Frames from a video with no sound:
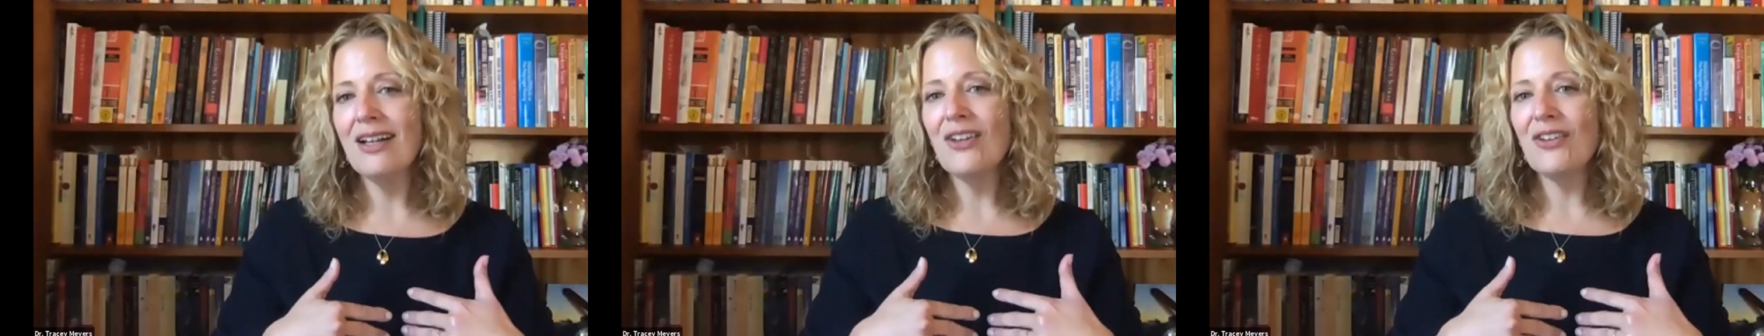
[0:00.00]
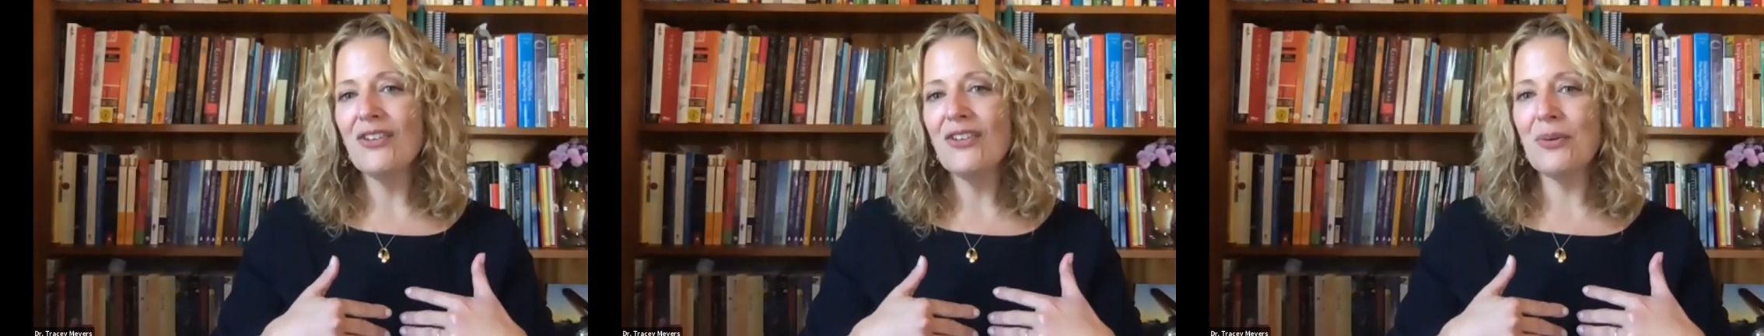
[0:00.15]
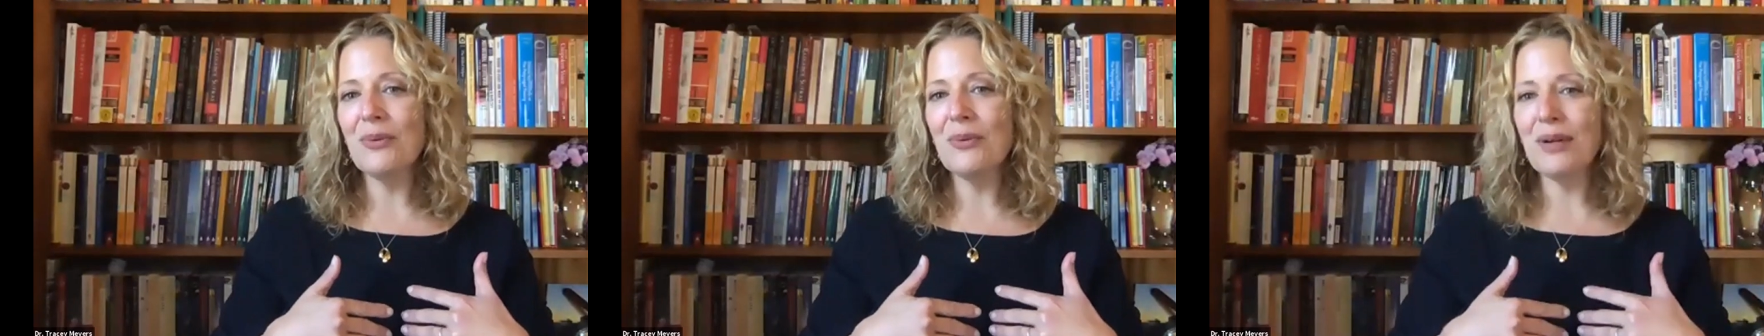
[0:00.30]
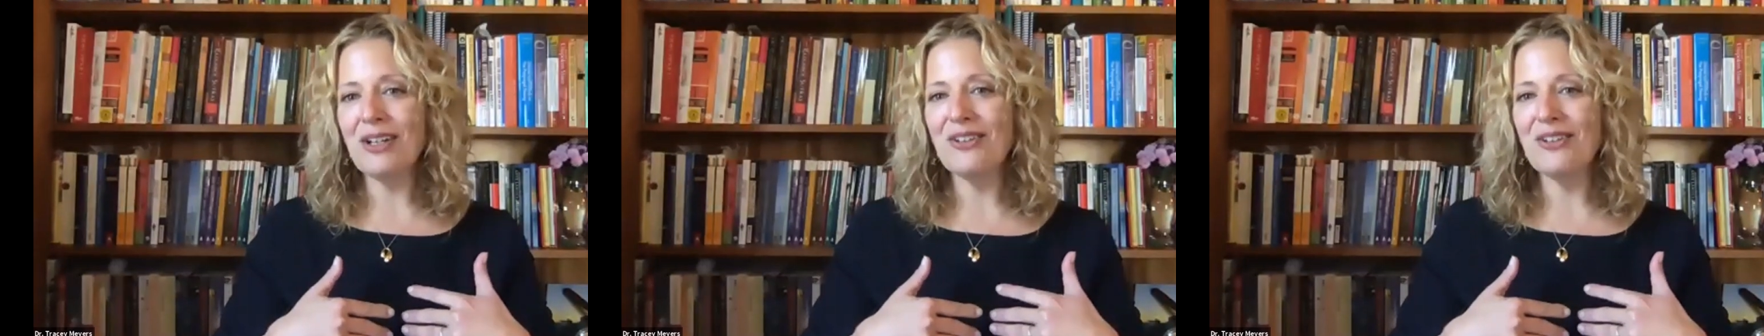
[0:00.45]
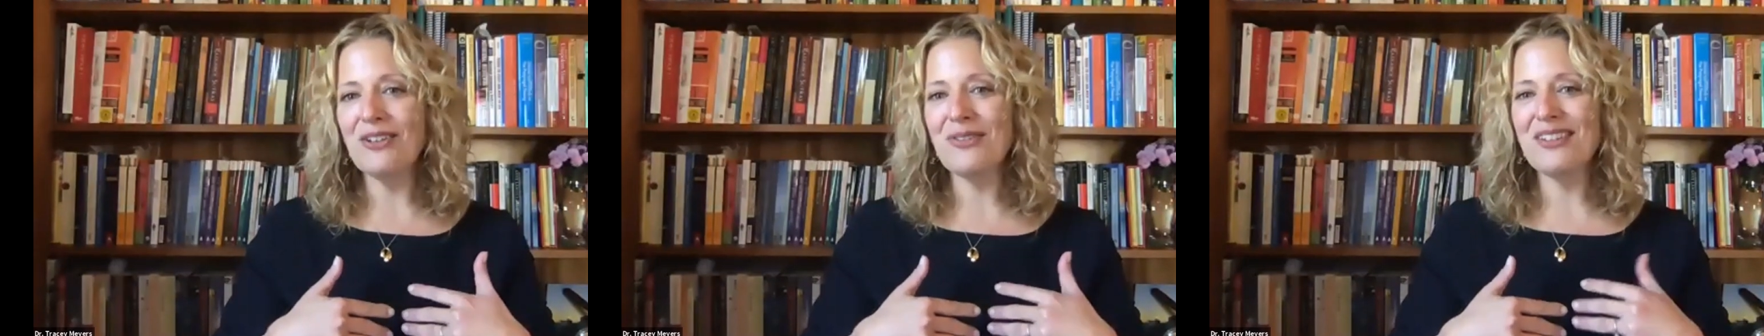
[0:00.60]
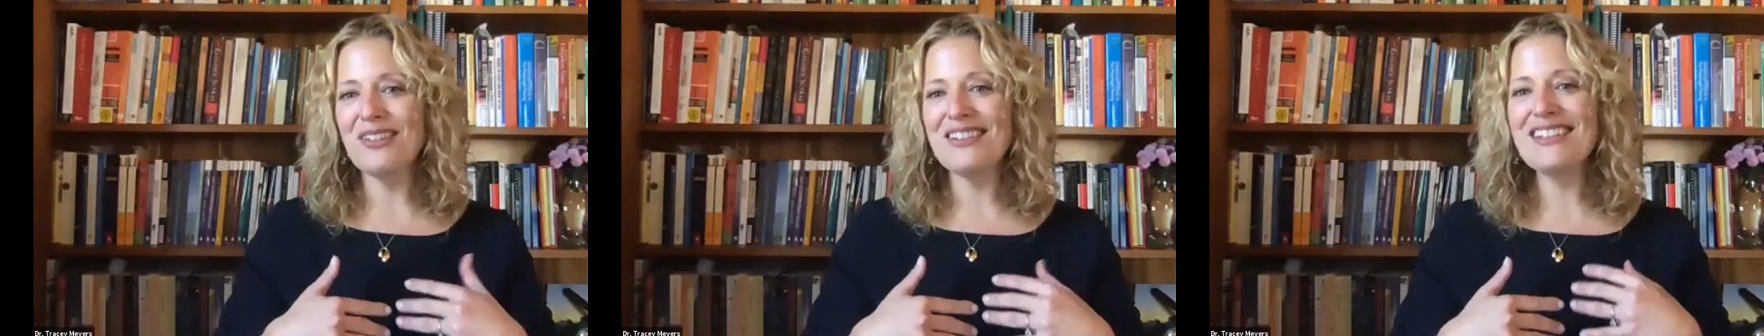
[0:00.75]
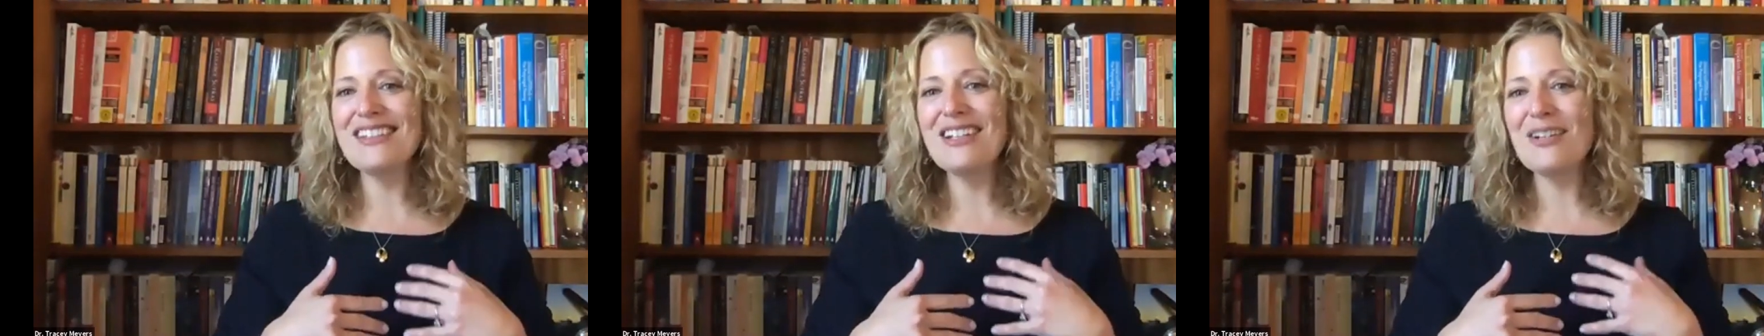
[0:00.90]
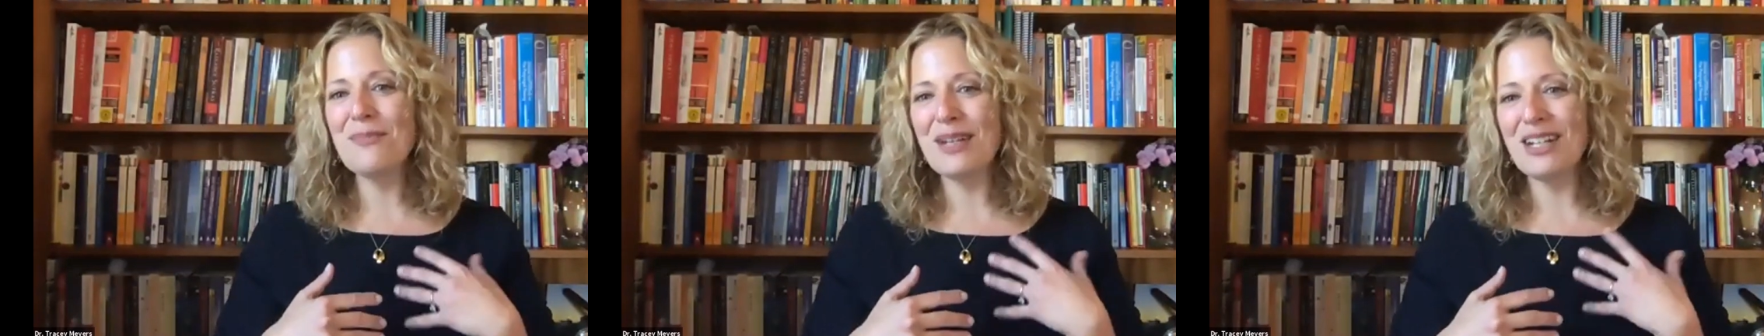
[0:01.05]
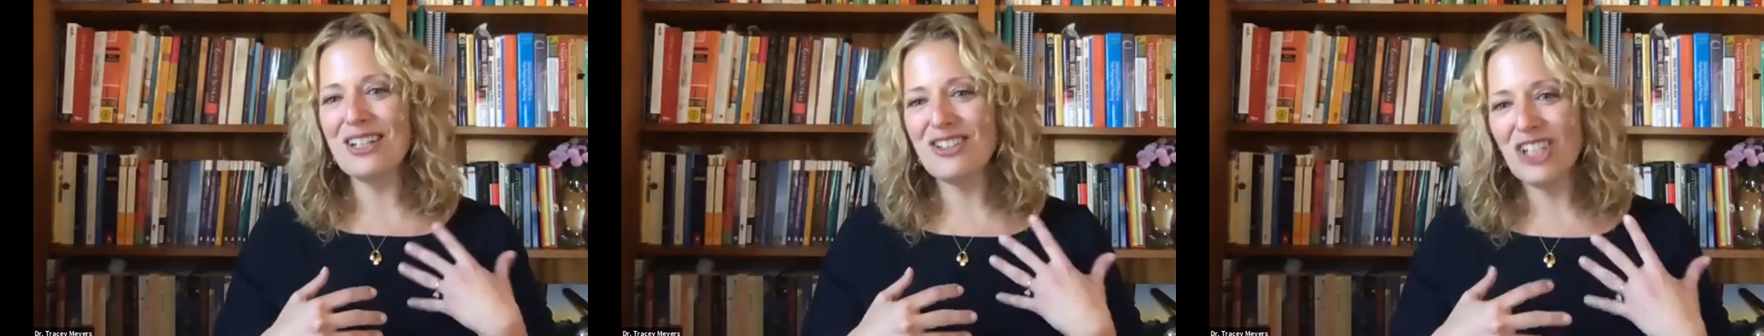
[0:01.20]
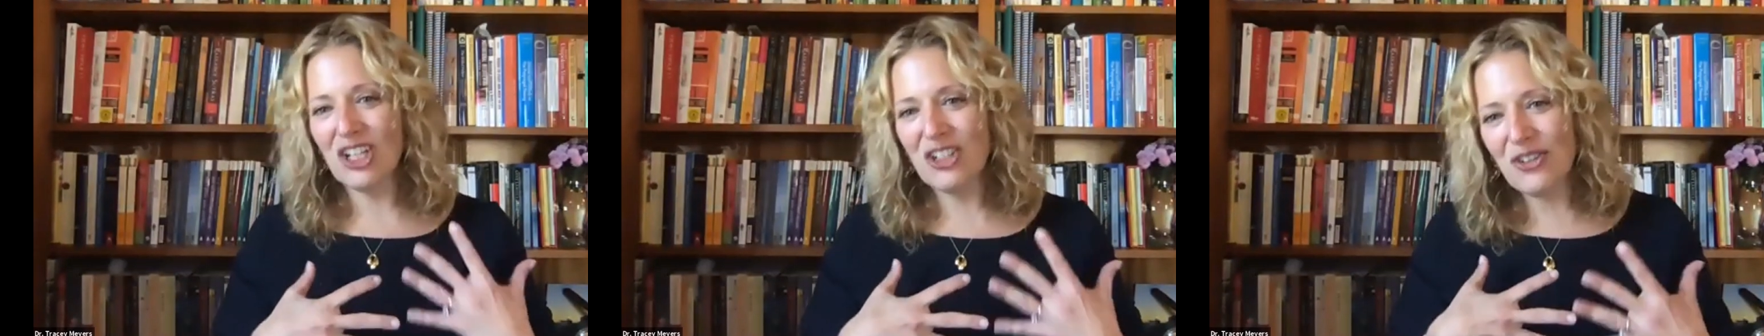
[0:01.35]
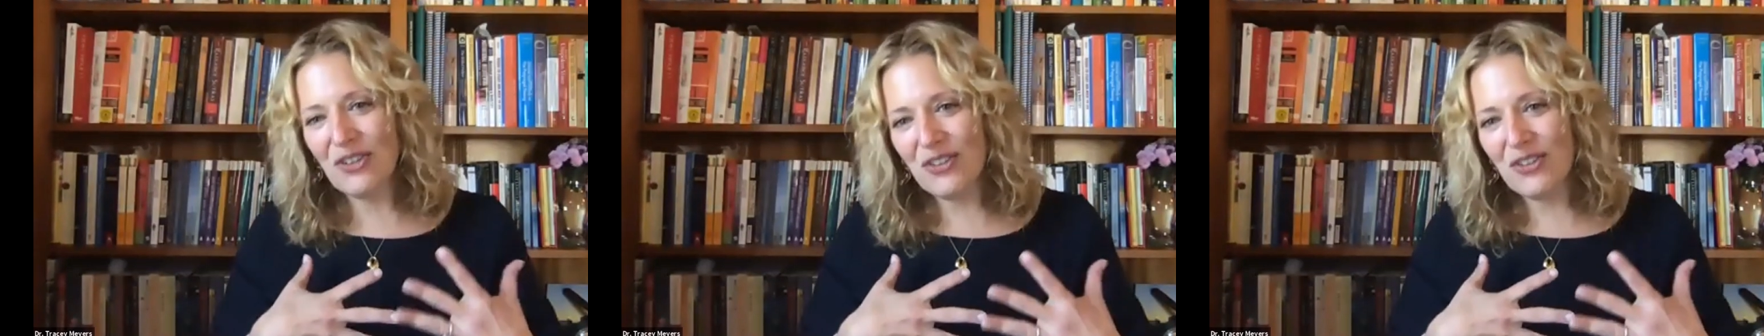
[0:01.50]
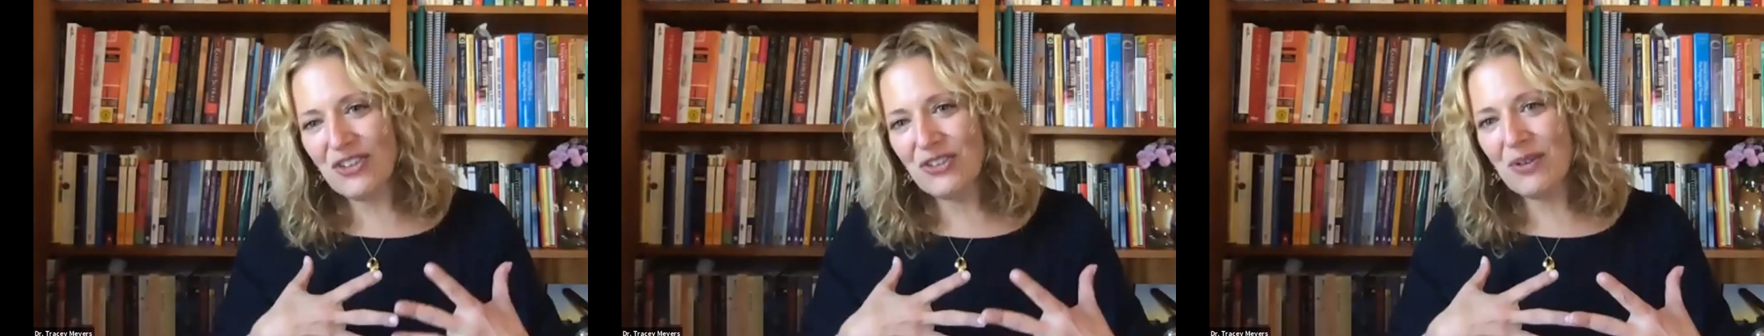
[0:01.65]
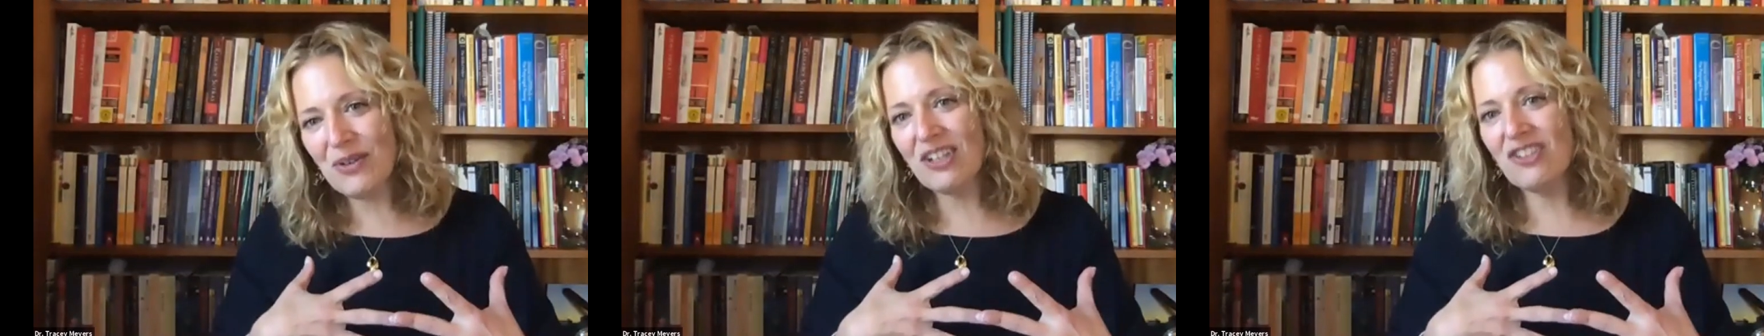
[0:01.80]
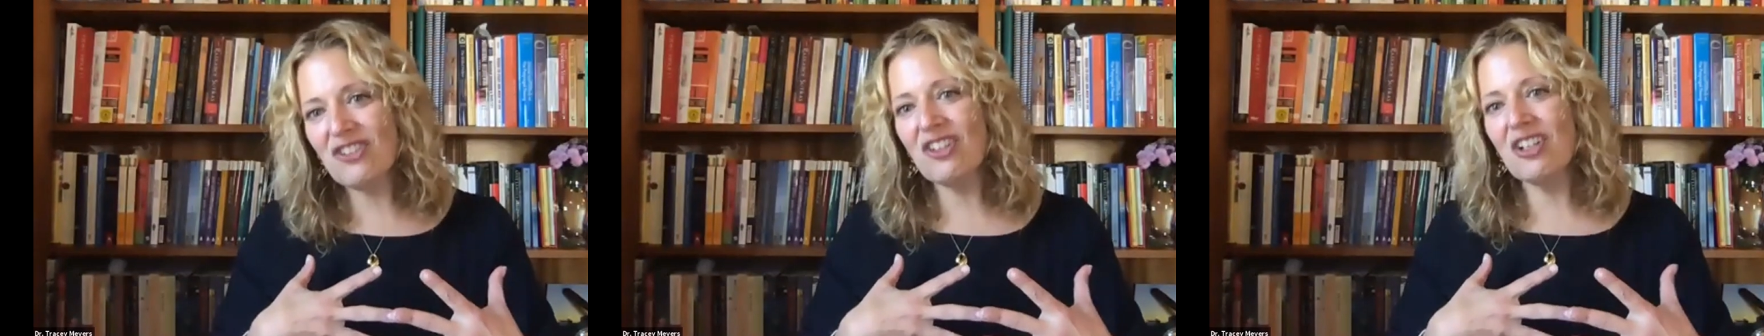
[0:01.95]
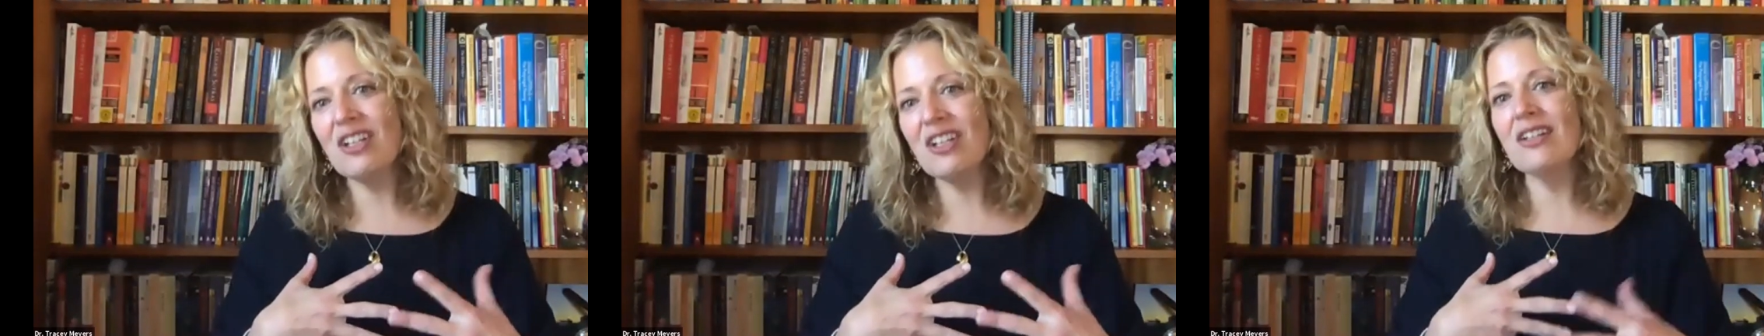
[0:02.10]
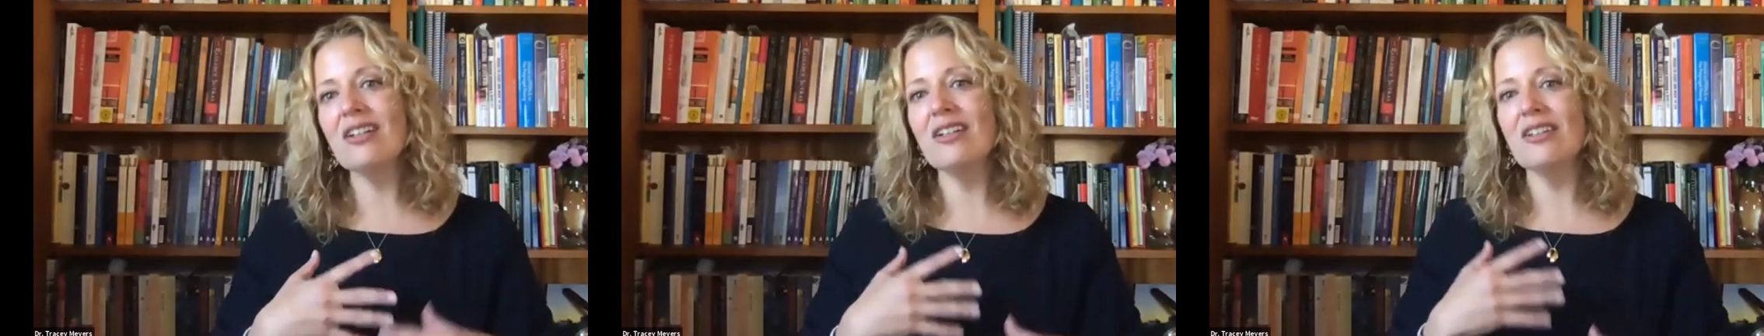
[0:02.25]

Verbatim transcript: So we're going to do a little bit of gentle stretching,